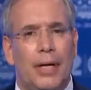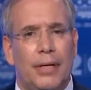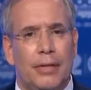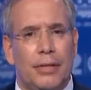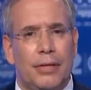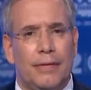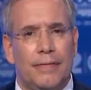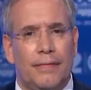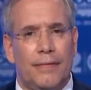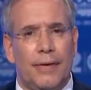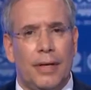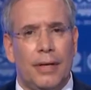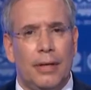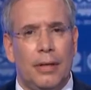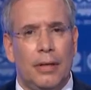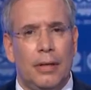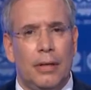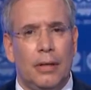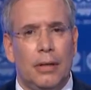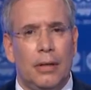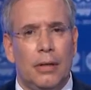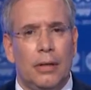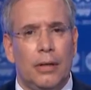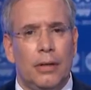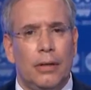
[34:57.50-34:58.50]
pension fund,
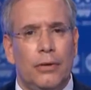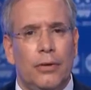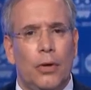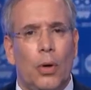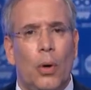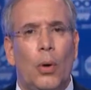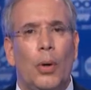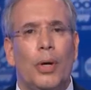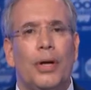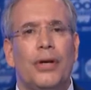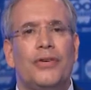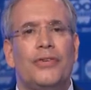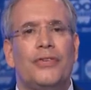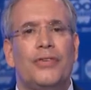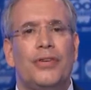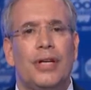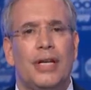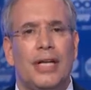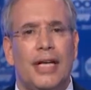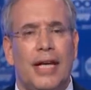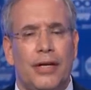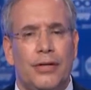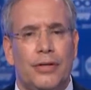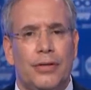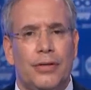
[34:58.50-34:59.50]
to audit
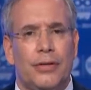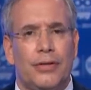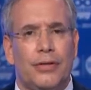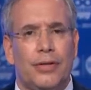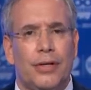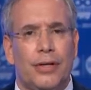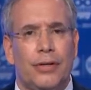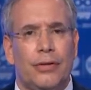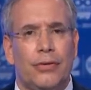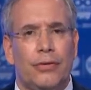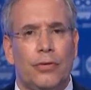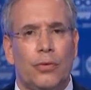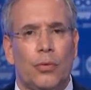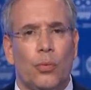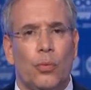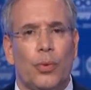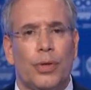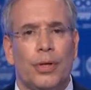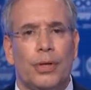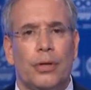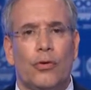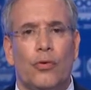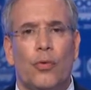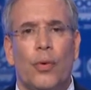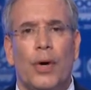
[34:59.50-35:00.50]
city agencies
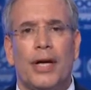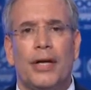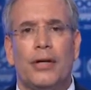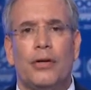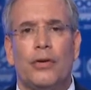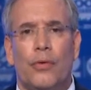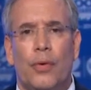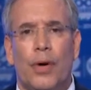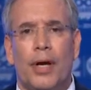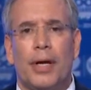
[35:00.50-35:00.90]
with great